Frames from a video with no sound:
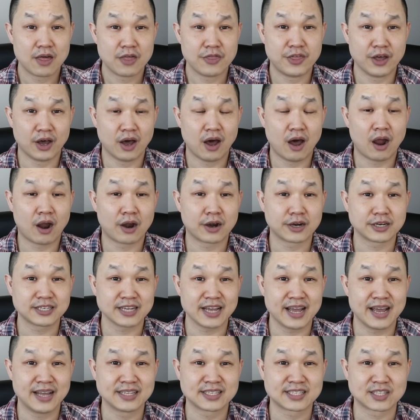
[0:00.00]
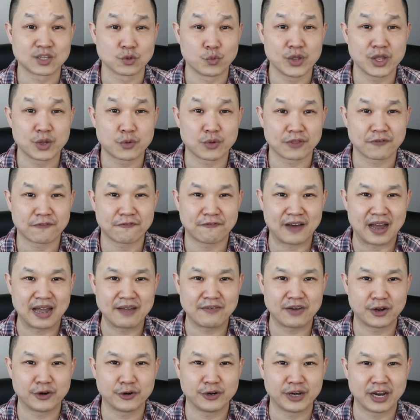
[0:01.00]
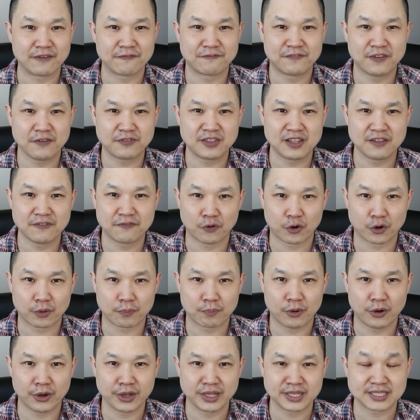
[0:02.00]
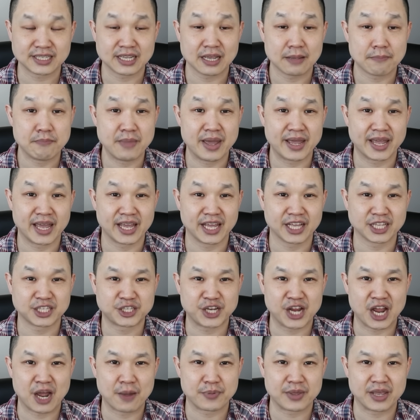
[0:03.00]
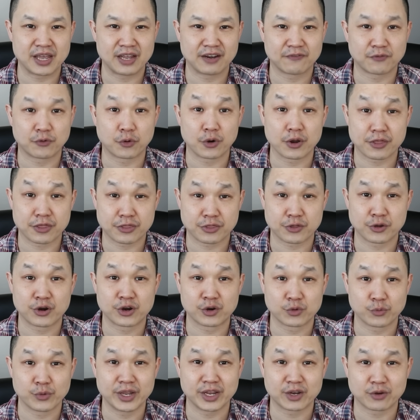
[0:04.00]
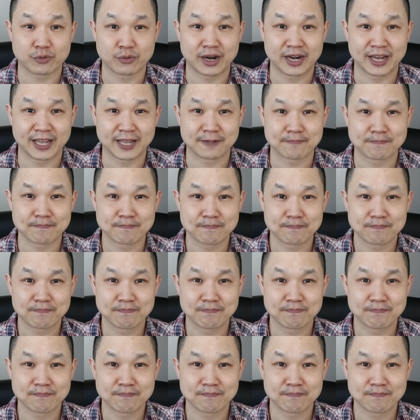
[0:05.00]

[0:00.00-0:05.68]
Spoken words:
The Heart ends the week with 554 points, making it champion for a third week running.